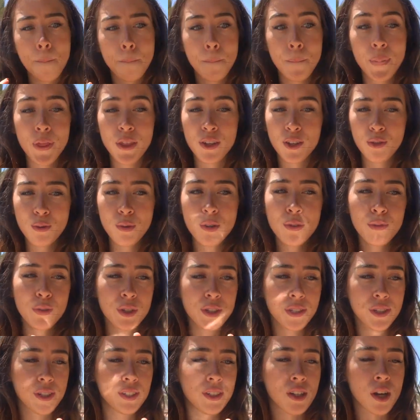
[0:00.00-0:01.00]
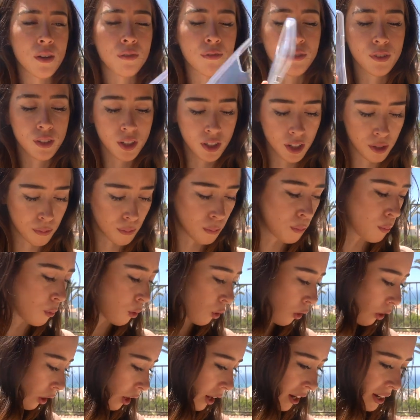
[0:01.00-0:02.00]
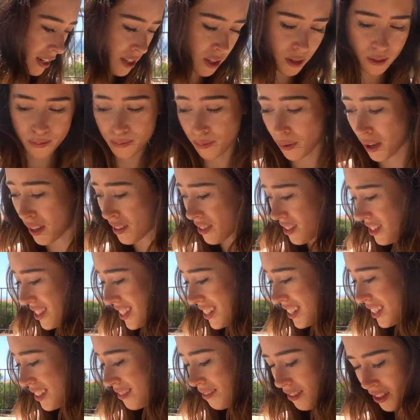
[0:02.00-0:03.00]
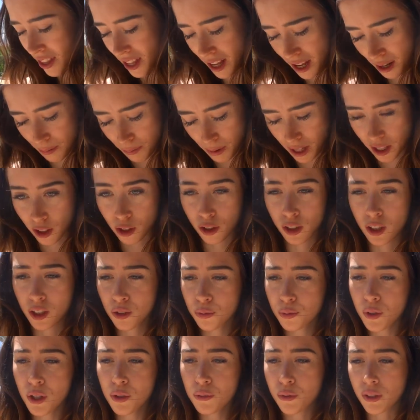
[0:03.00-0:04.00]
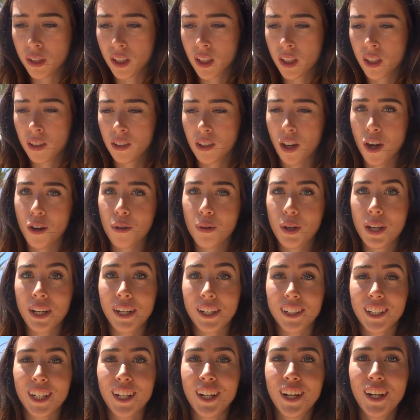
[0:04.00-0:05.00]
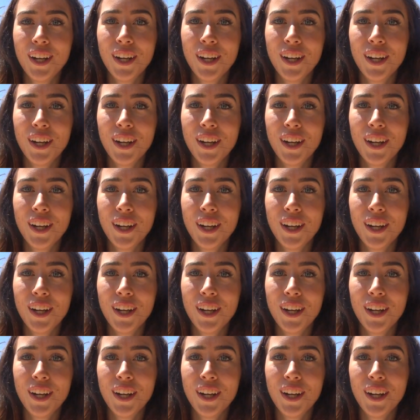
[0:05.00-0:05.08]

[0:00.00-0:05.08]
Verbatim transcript: But this one was definitely more expensive than my current one. Where did it go here?